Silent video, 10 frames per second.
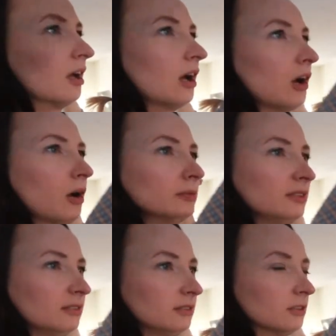I hope
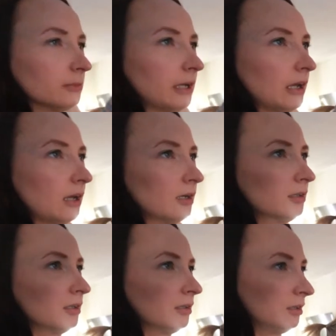this is not my
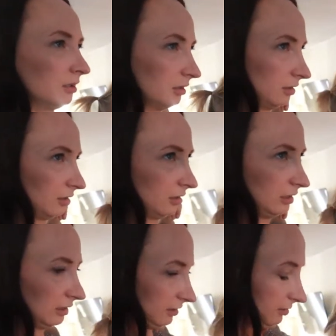hair. I
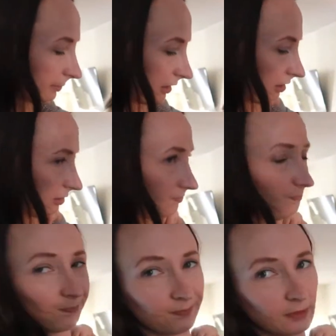think it's my hair.